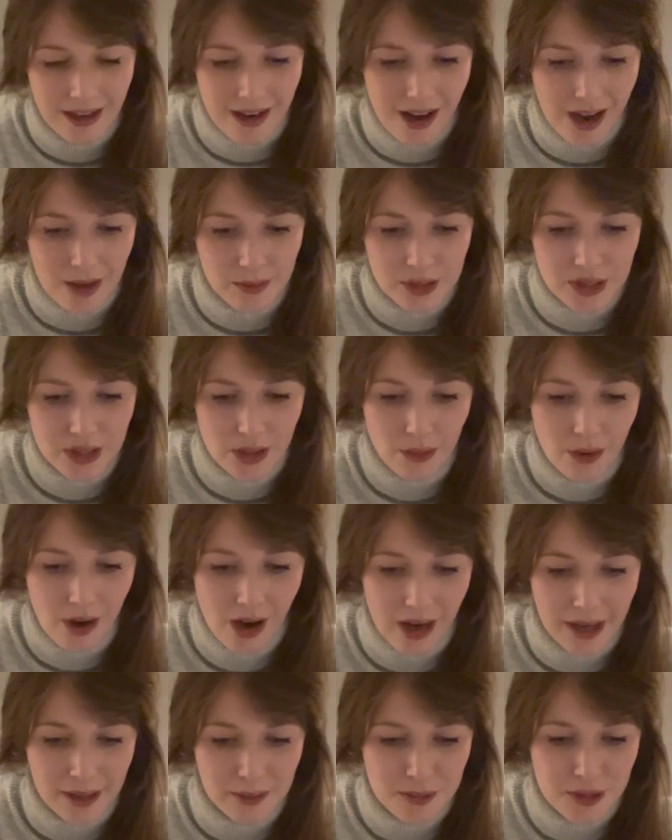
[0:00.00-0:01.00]
I'm so
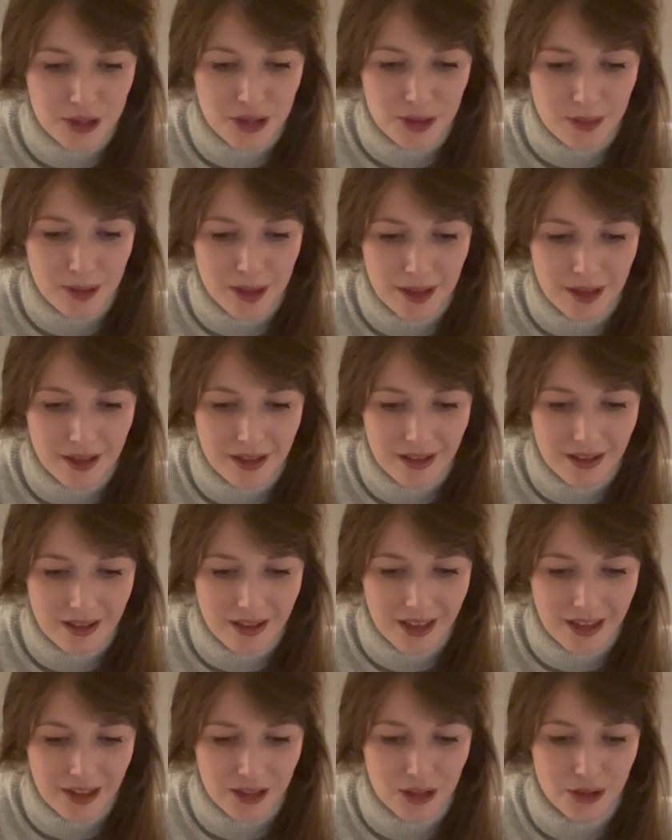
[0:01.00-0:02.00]
hyped to be
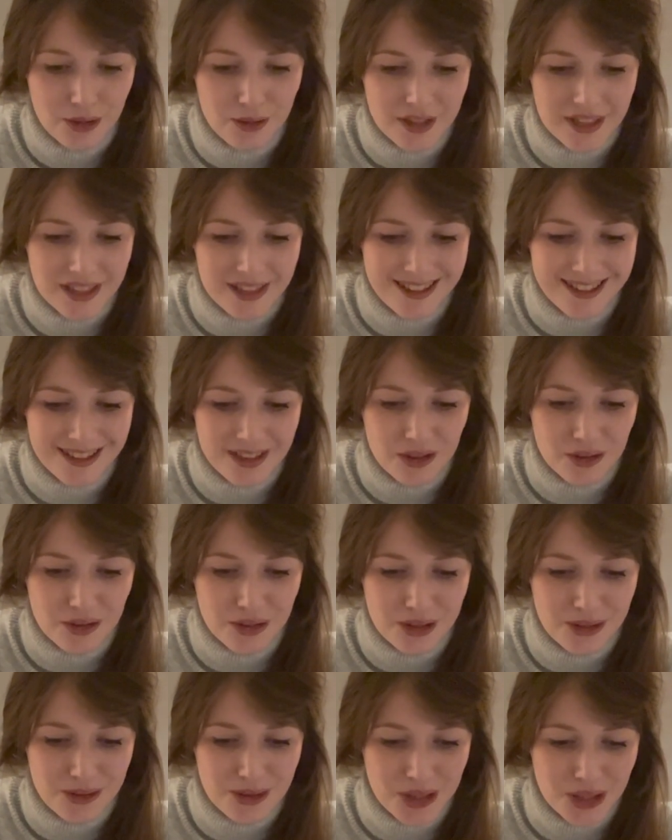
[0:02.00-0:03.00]
included in your
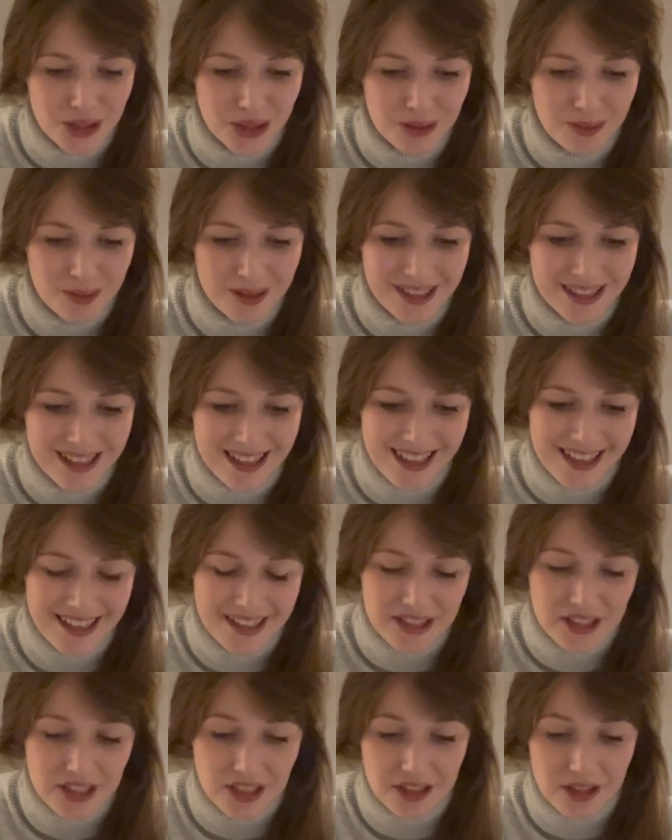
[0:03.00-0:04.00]
YouTube.
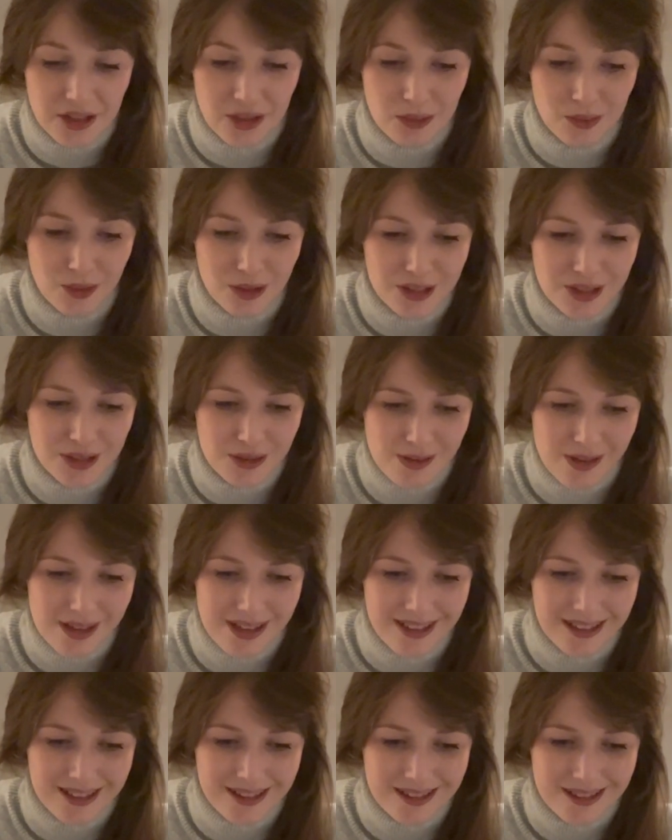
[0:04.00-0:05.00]
I don't know what to
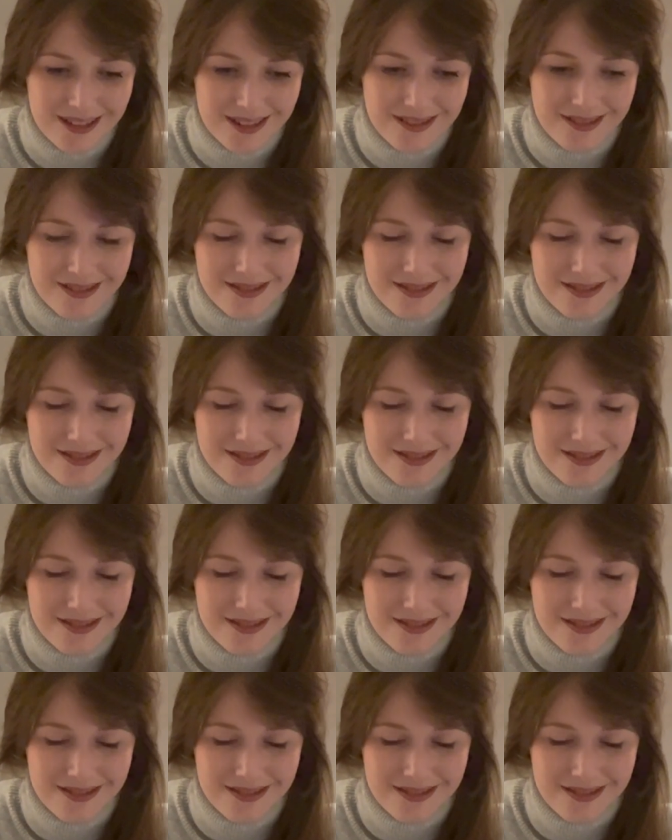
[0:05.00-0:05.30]
ask.